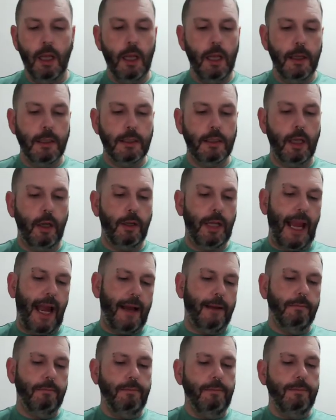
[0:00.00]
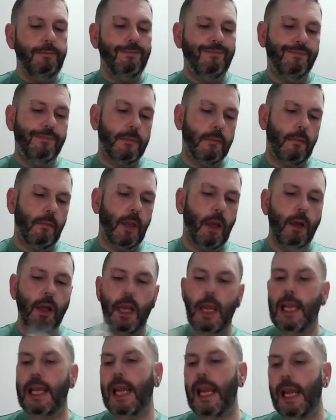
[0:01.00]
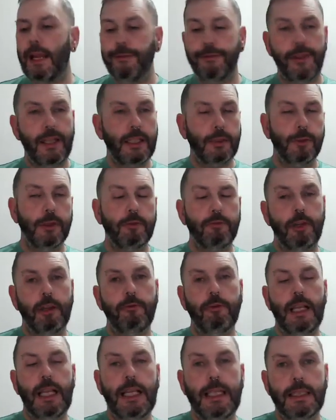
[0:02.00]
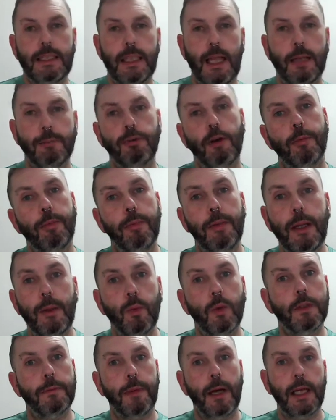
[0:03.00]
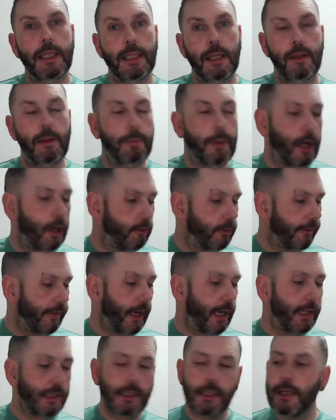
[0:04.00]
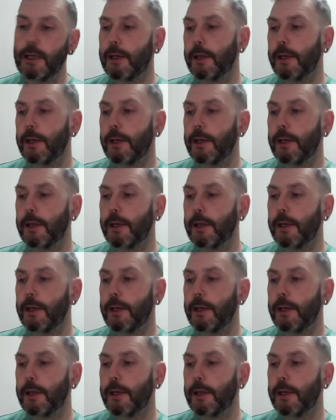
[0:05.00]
So yeah. If this was re-released, I probably would buy another bar of it,